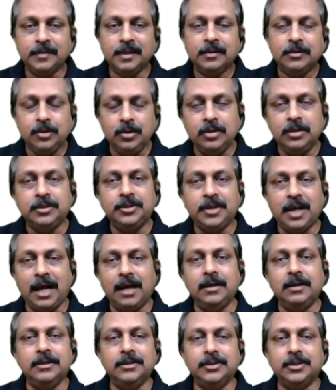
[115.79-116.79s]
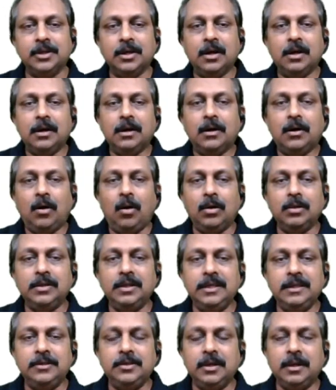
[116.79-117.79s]
So, a challenge. All
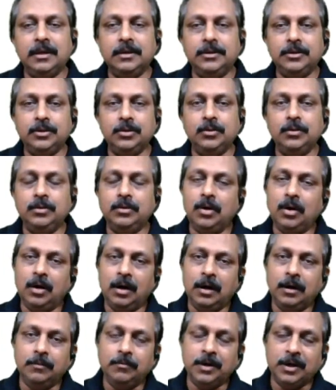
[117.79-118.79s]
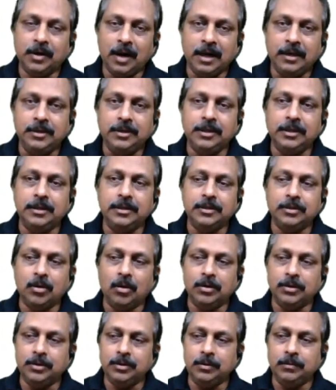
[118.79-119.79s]
these new varieties or
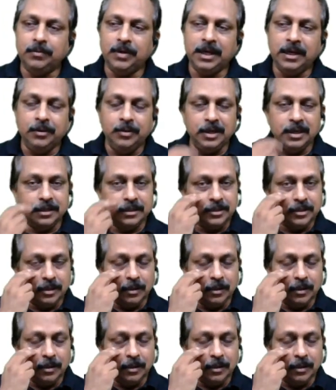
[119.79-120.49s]
new variants,